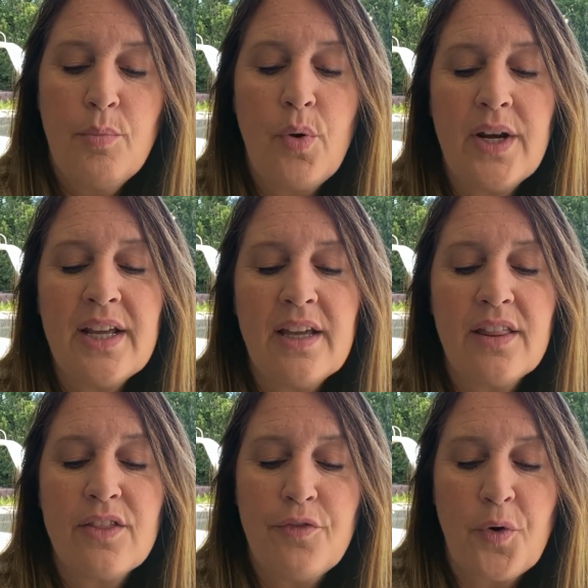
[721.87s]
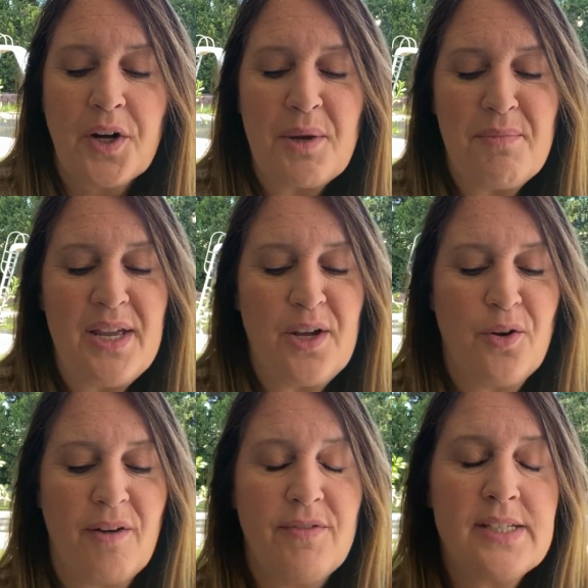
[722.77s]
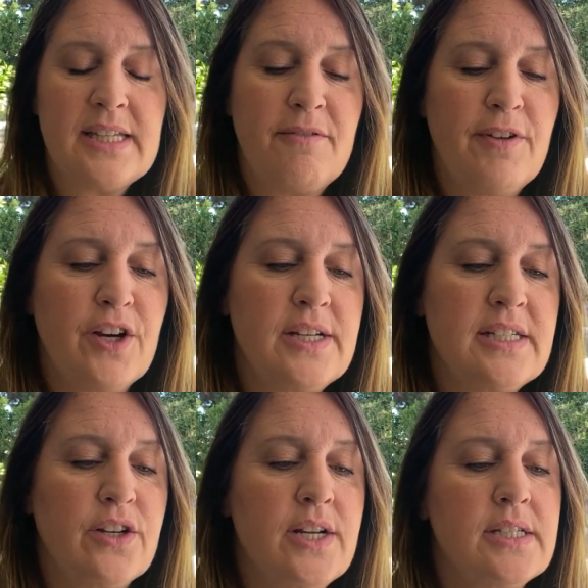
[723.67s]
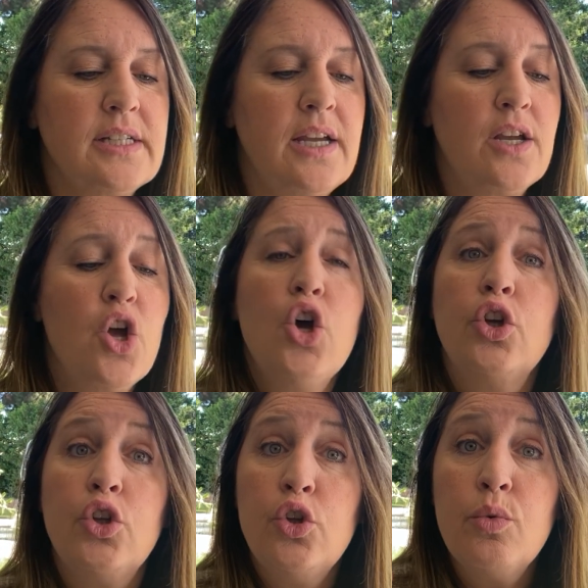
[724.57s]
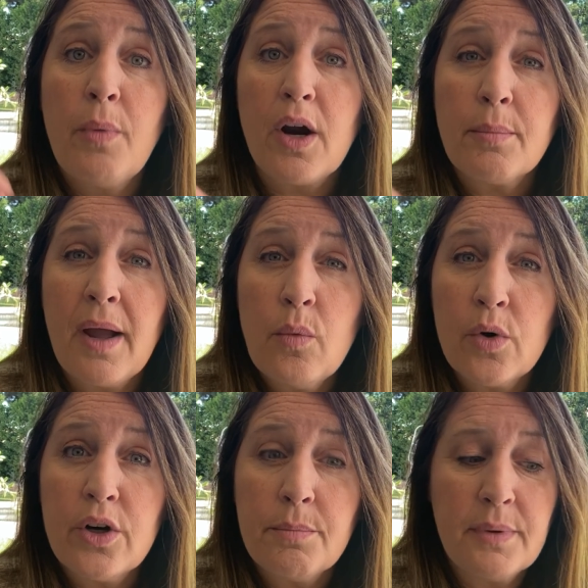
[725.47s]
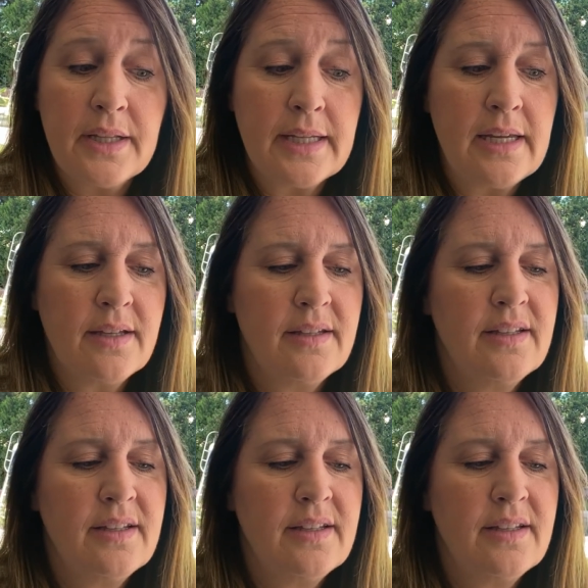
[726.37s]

Pointing the fork at me, Grandpa said very seriously, You mark my word, Billy.